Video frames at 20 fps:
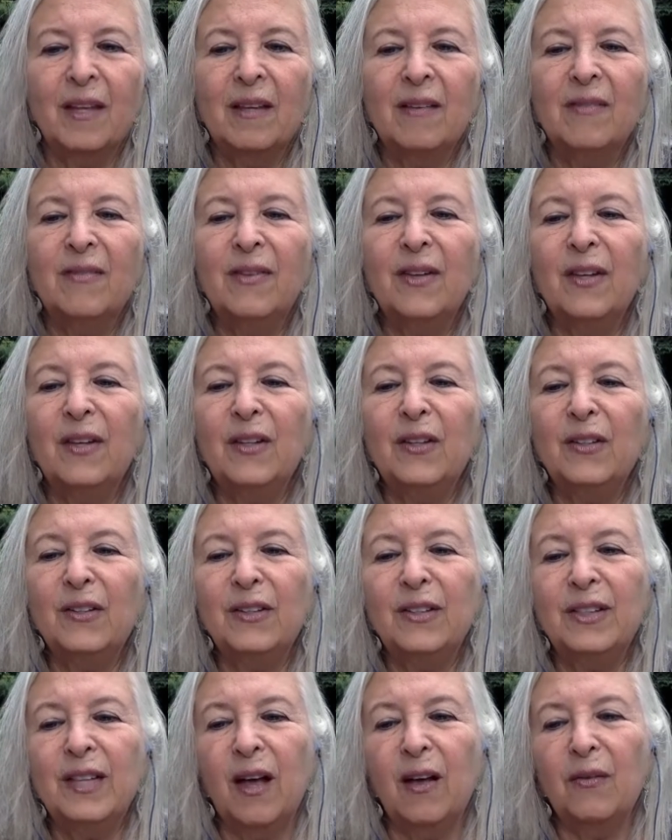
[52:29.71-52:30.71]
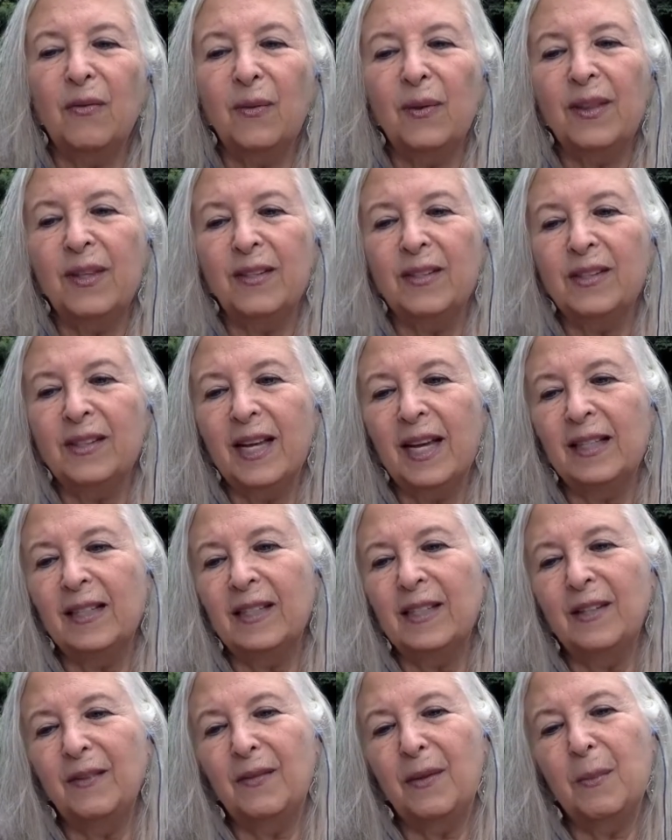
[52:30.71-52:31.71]
Fill yourself with a
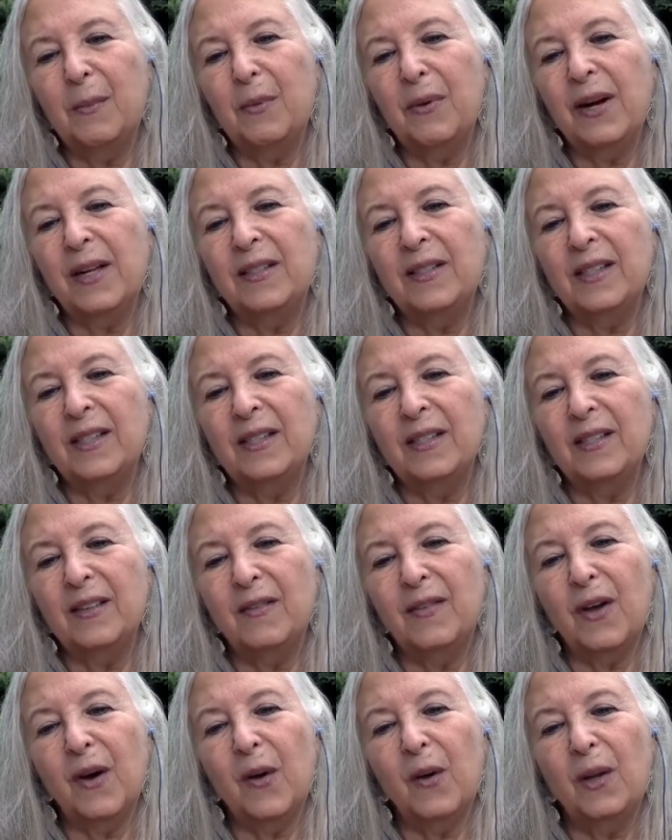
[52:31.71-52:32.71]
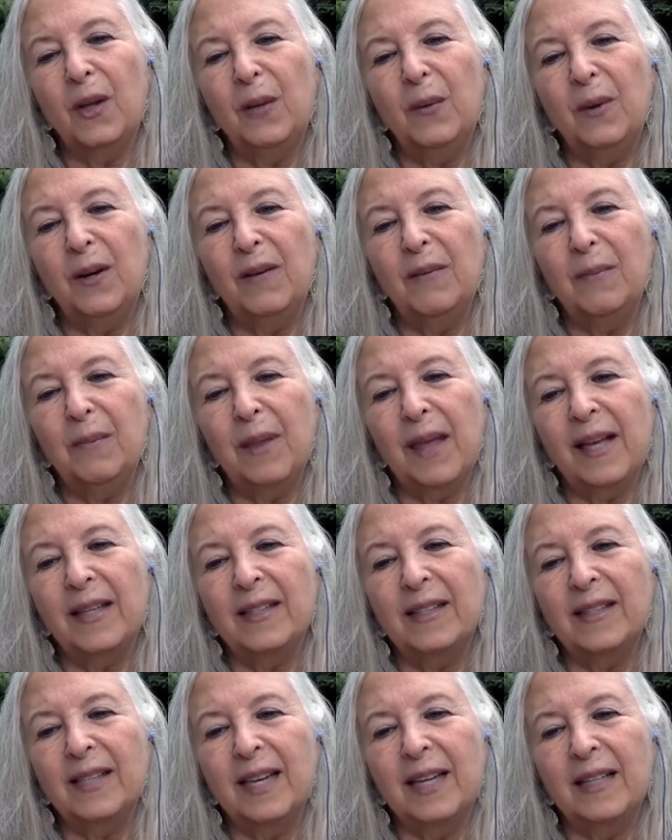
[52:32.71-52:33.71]
sense of the presence of the Holy One of
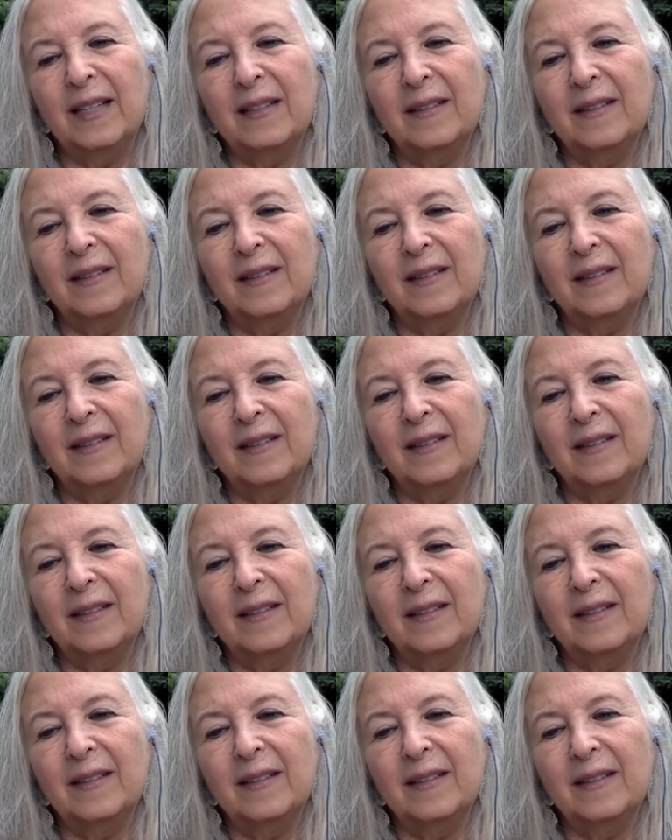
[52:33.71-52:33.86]
Blessing.